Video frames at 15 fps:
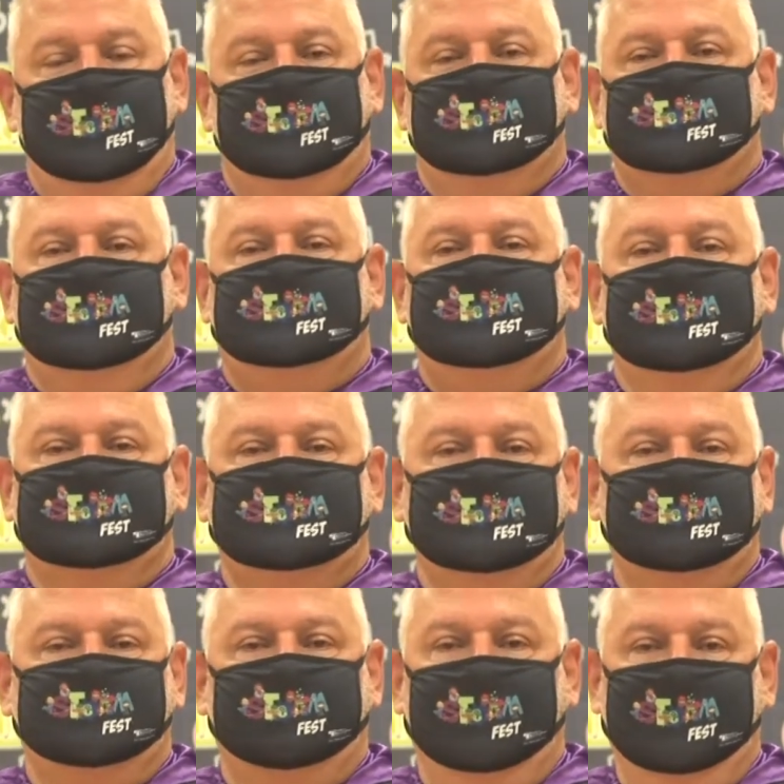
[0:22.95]

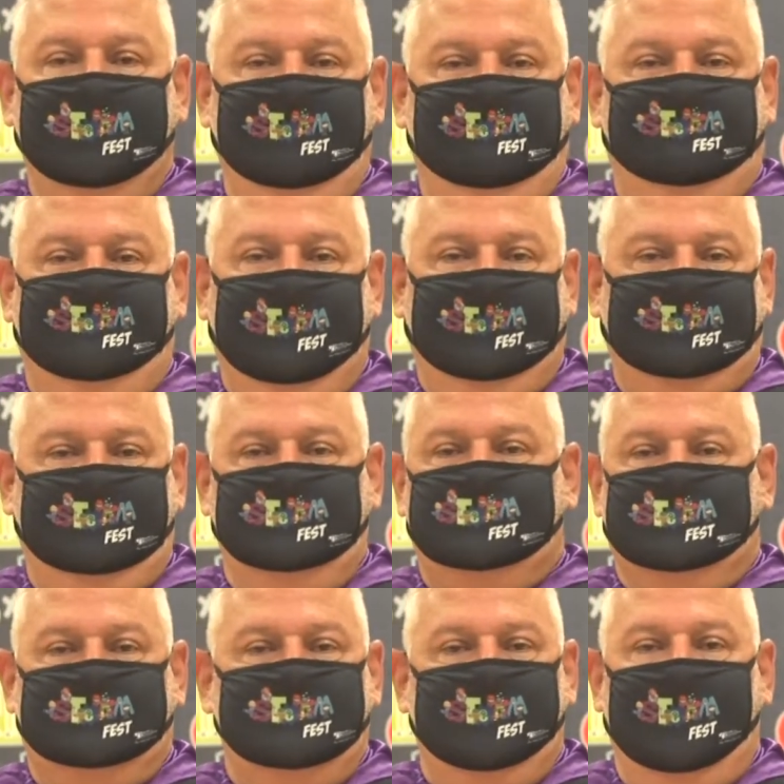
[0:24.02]
Statistics play an effect in
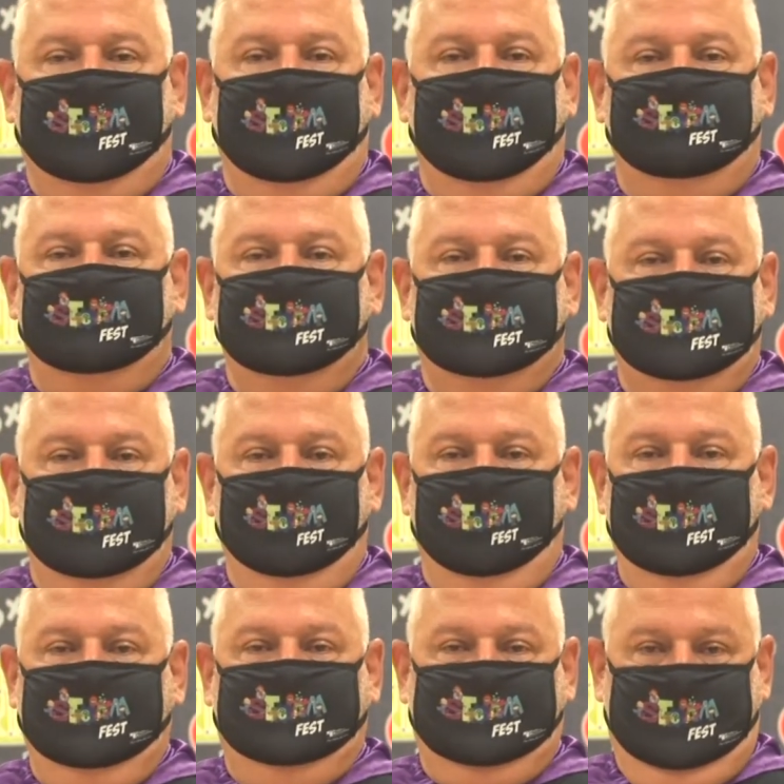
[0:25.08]
just about everything
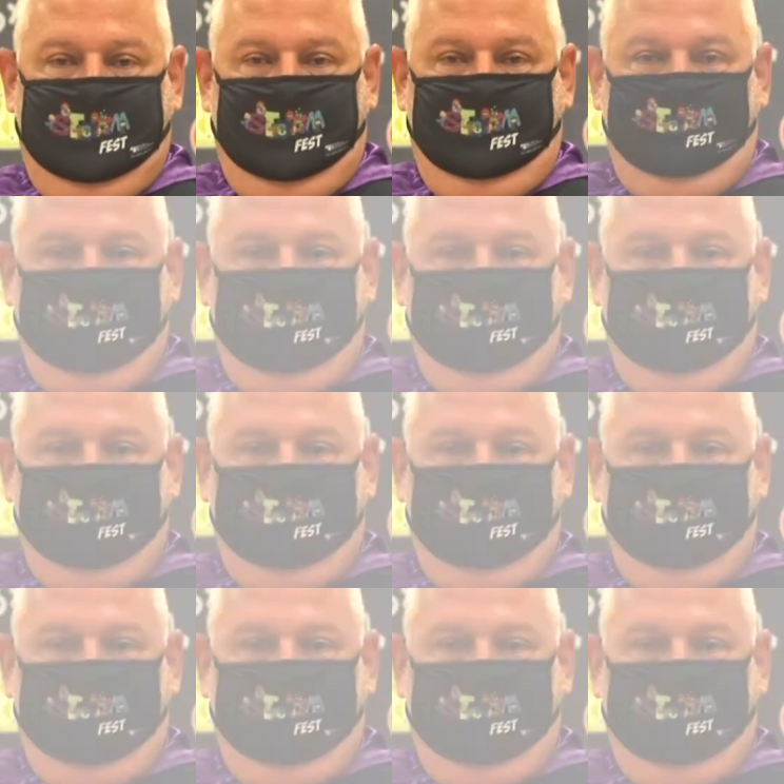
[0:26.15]
we do.